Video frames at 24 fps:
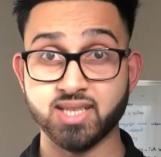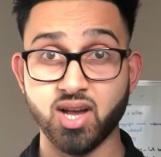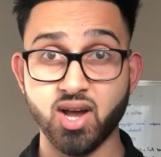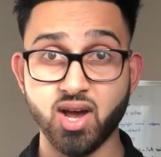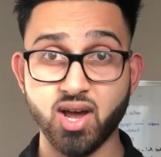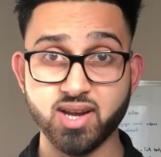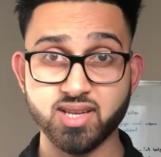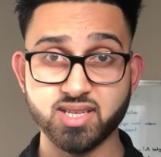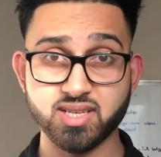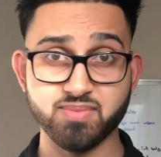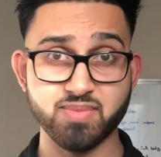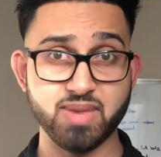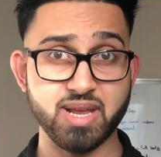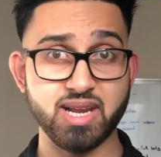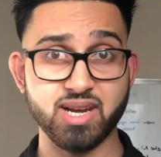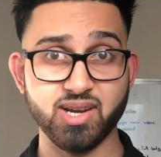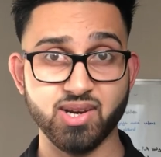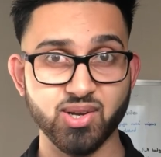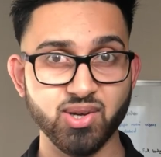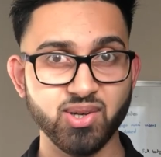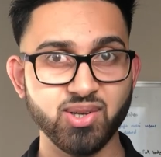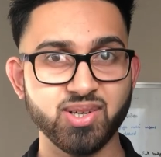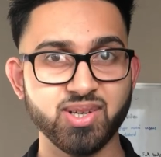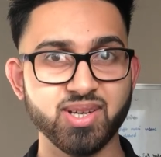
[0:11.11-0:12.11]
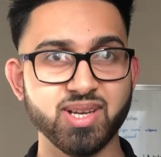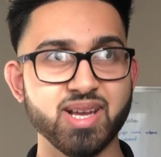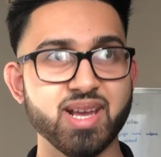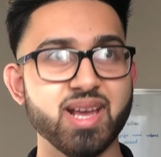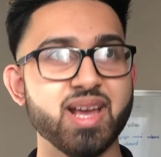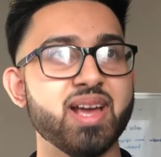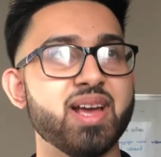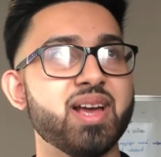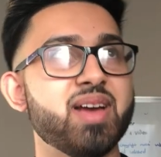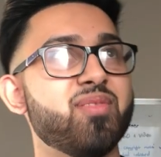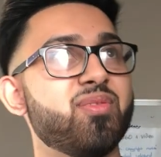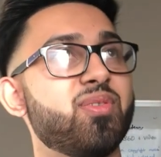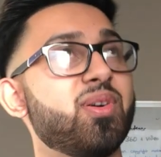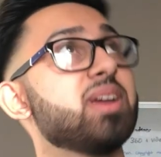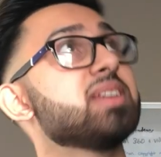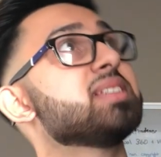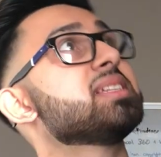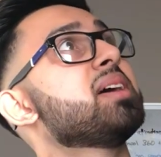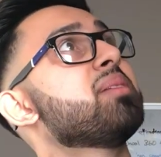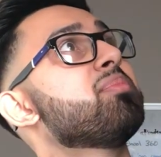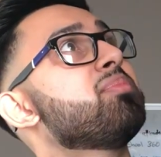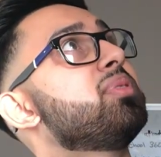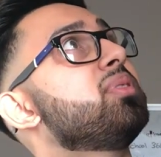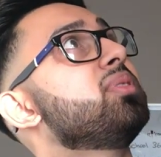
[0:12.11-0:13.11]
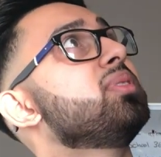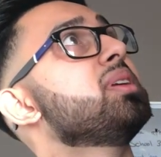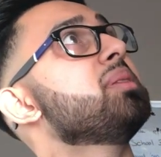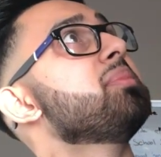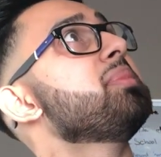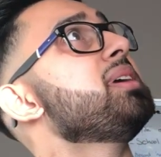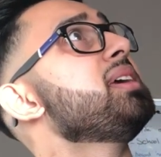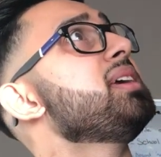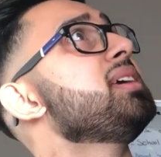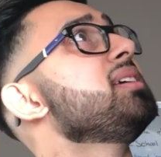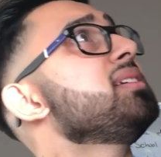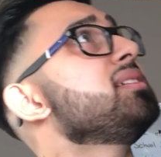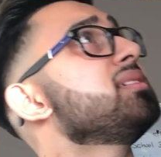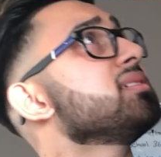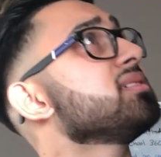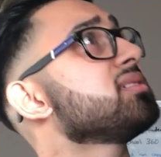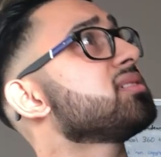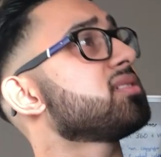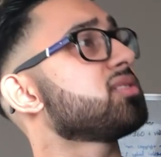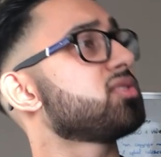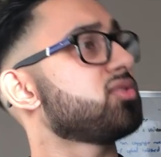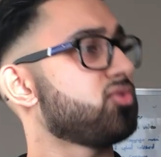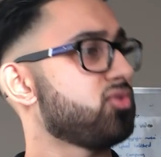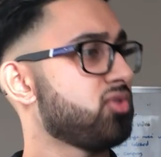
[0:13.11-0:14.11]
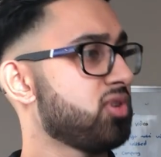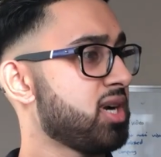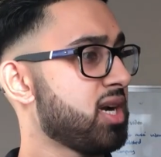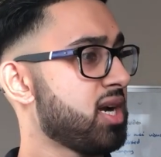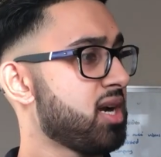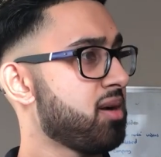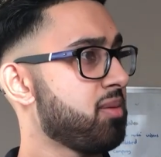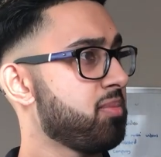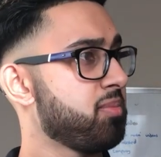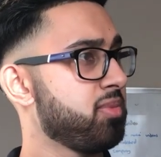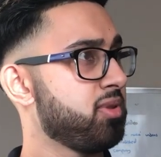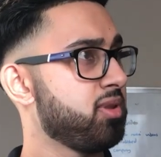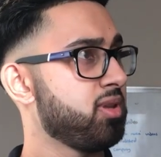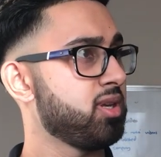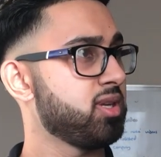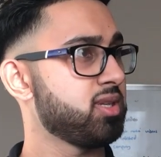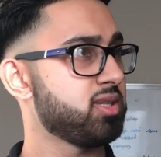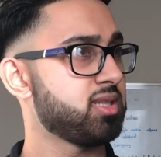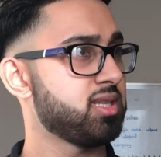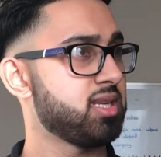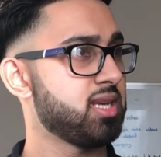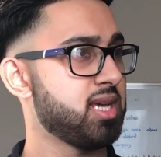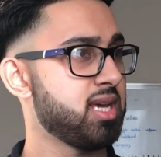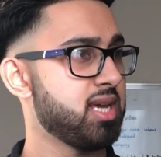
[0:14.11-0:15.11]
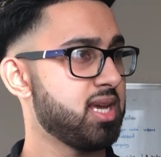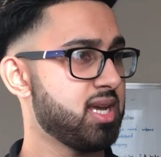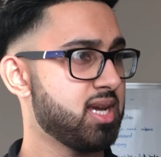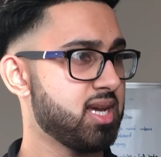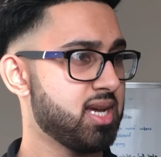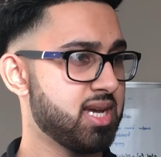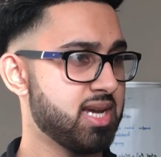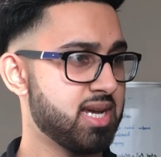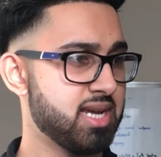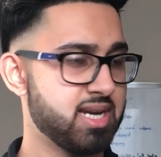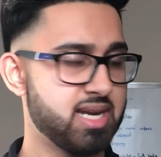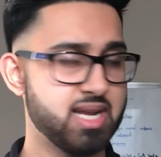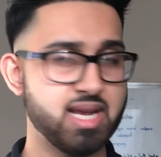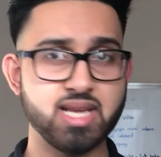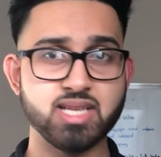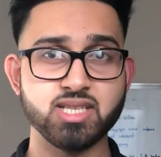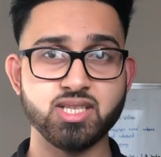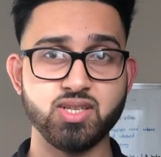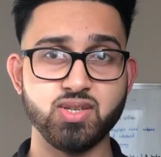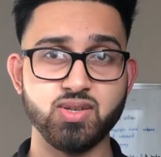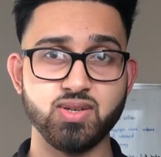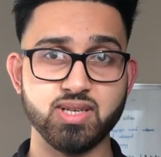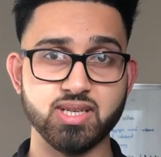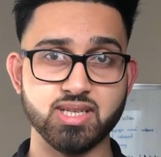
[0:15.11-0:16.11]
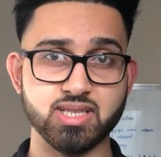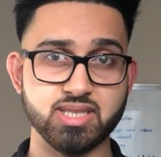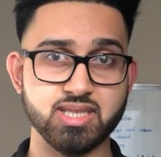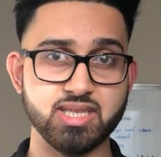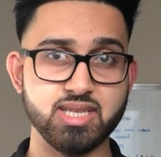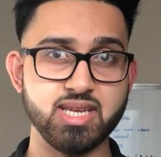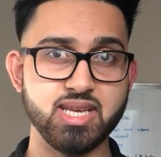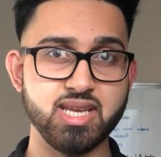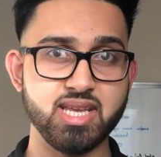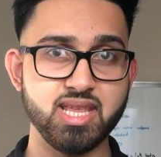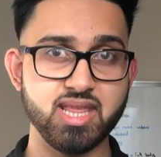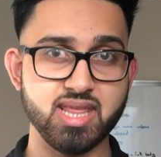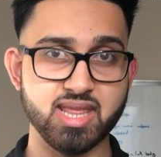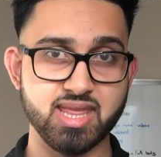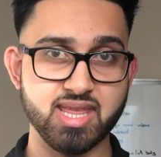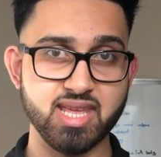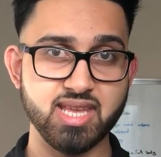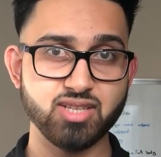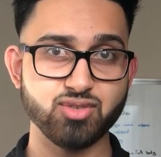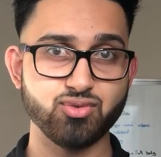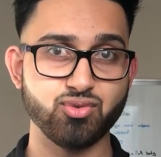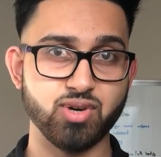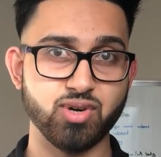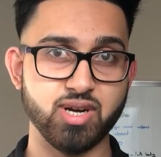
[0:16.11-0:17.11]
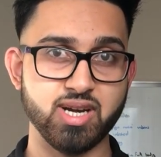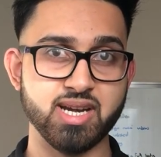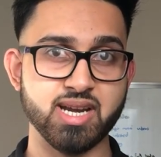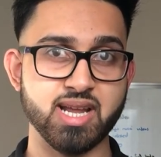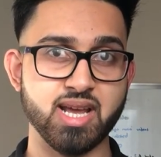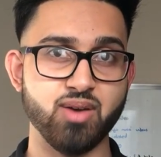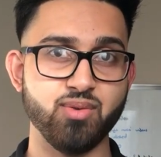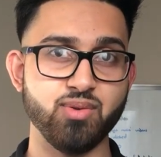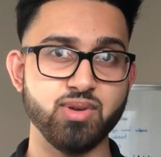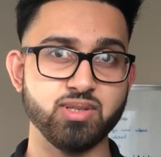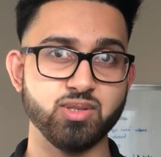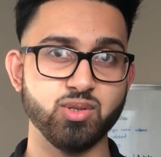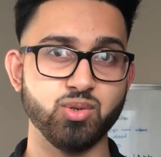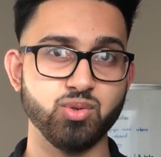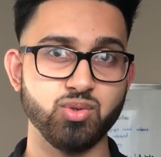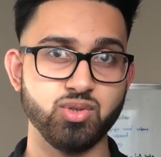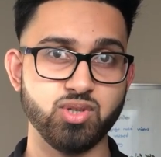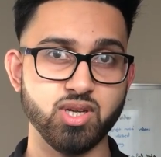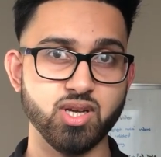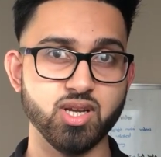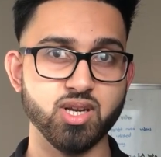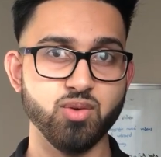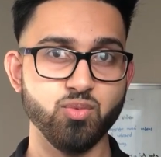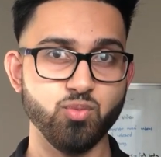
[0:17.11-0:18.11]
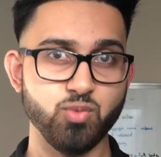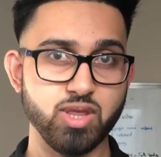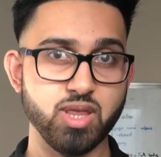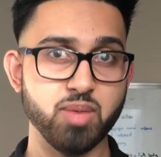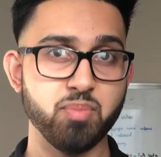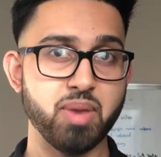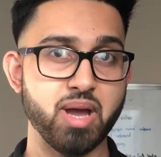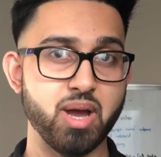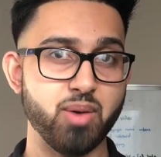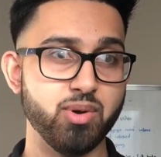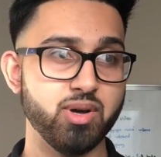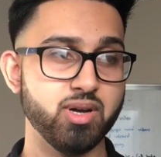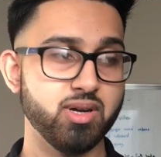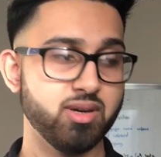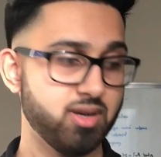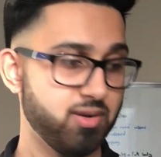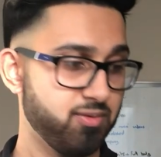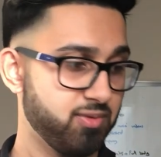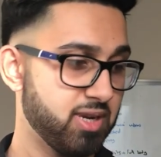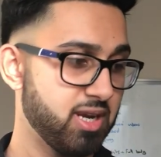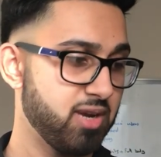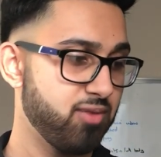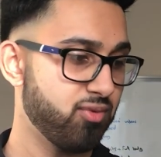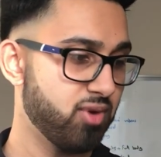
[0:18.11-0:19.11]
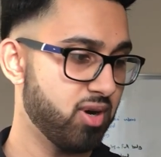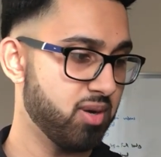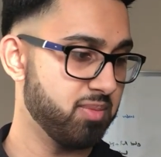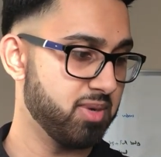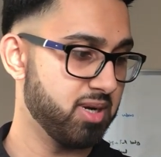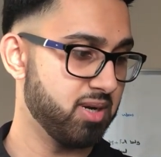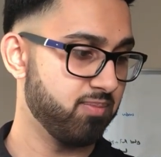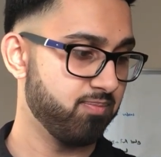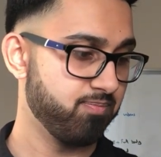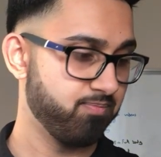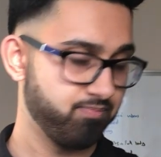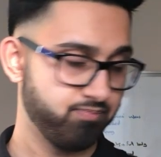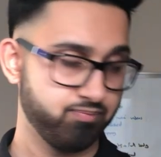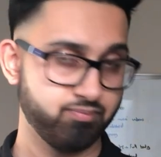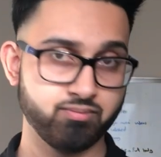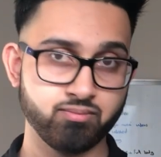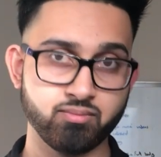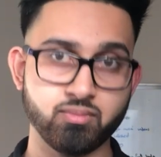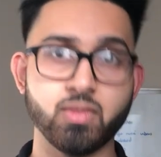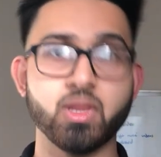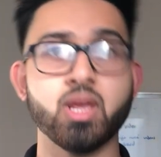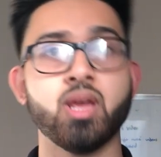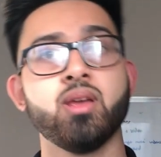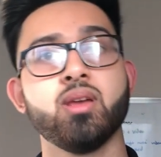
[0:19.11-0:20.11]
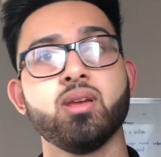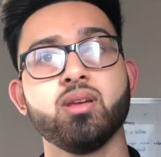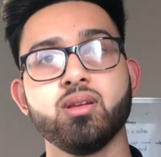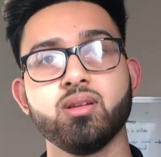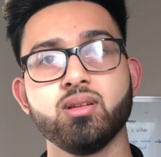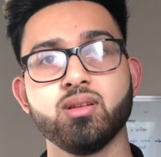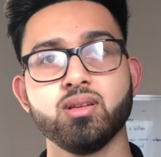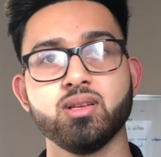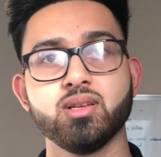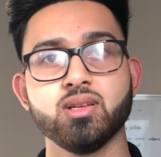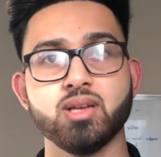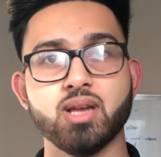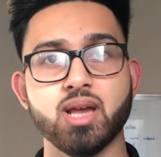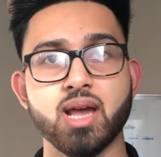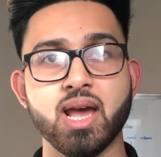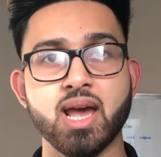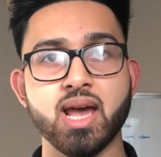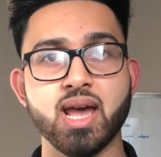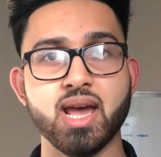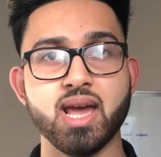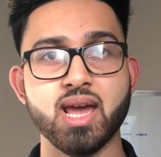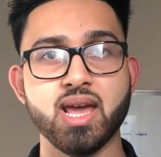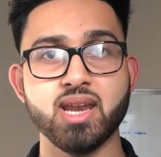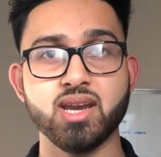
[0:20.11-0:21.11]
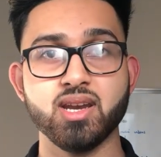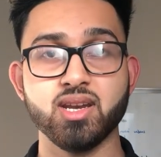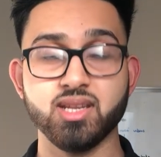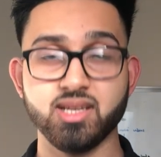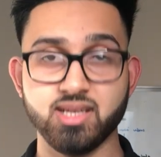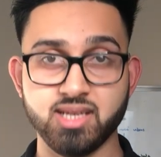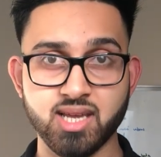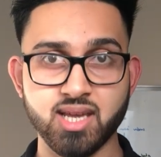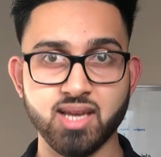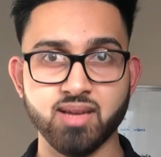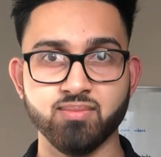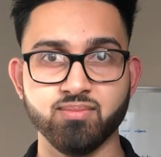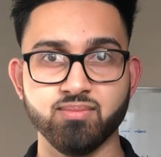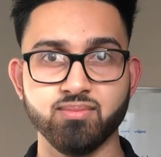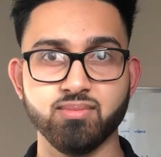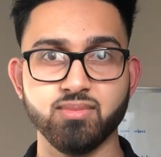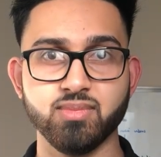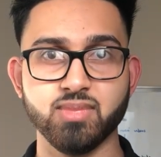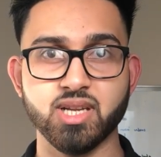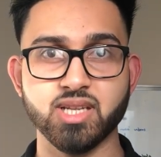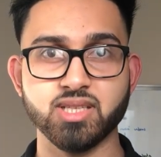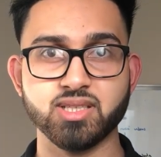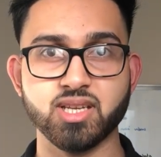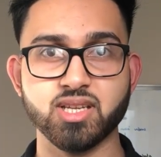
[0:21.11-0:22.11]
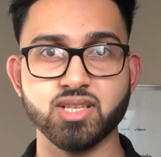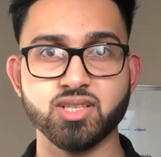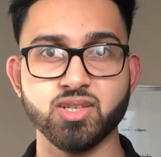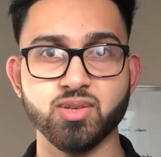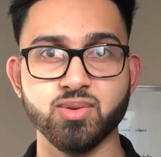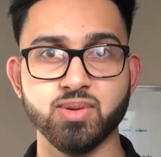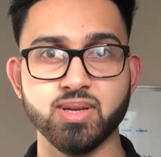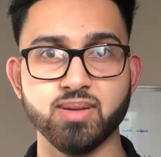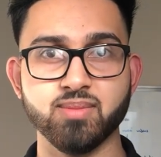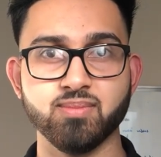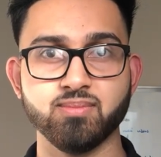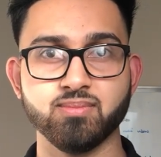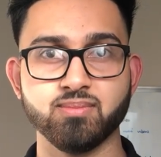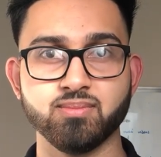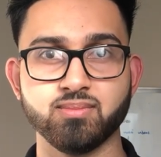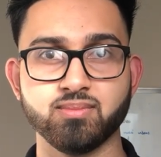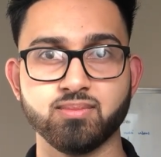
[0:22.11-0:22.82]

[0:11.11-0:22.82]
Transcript: as hard as it may look. For example let me just grab this here and as you can see this right now is all done with the power of keyframing. And yeah, let's get to it.